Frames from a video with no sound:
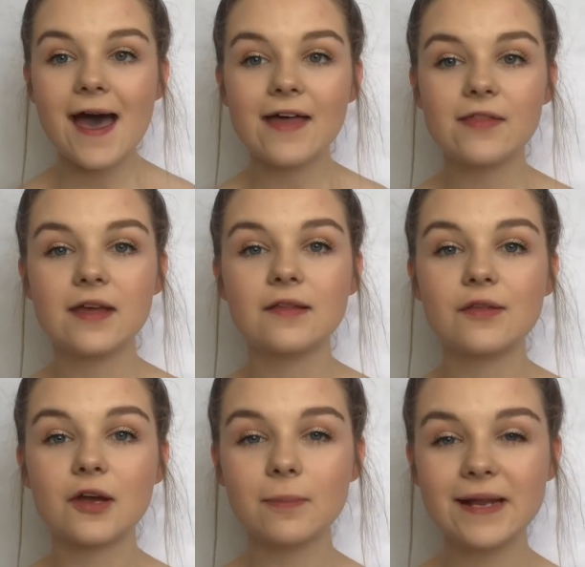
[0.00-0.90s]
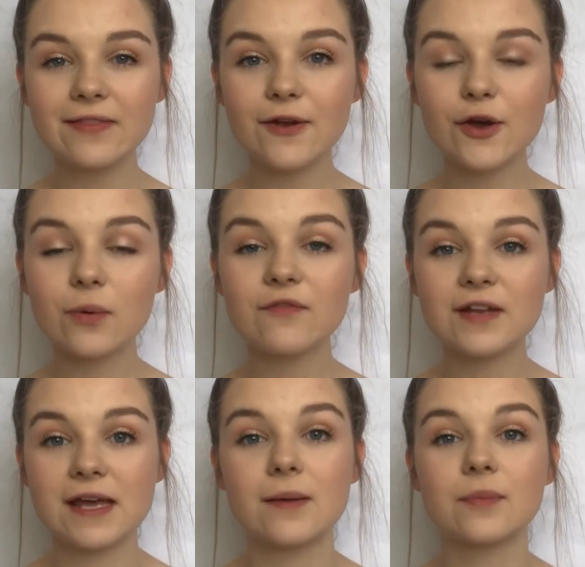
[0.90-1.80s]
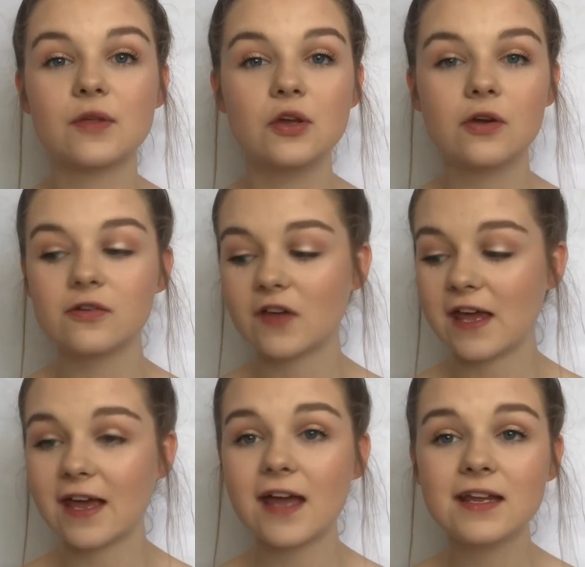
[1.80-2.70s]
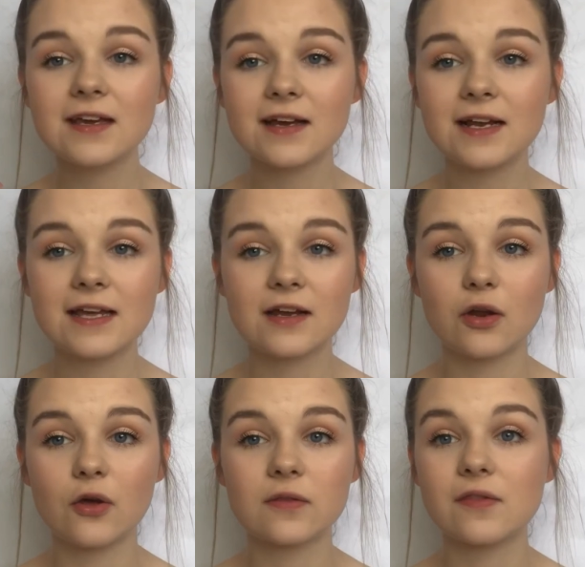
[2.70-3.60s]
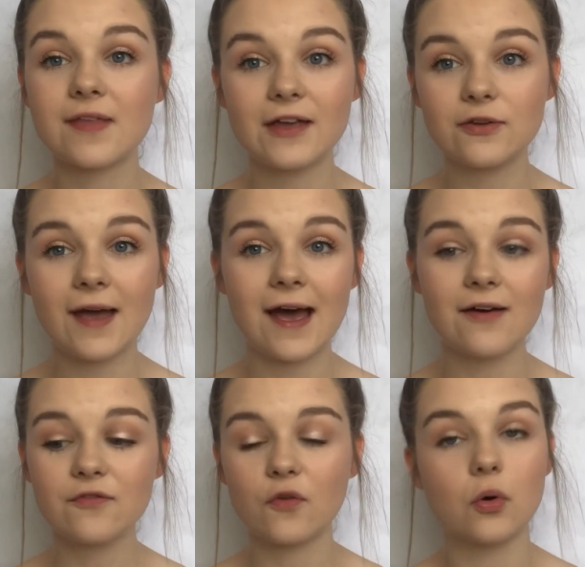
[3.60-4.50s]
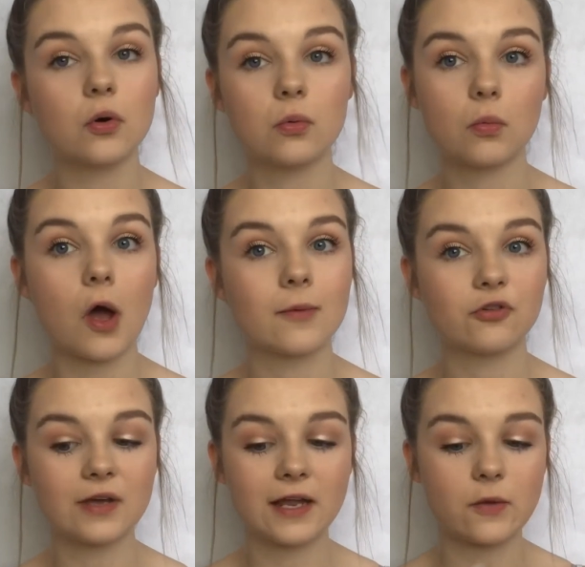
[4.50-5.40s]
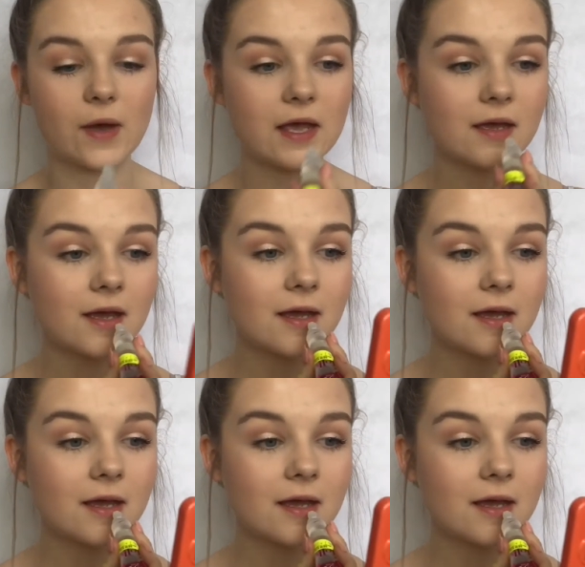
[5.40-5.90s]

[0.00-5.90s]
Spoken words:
And then to complete the look with lips, you can take any clear gloss that you have, or what I'm doing anyway,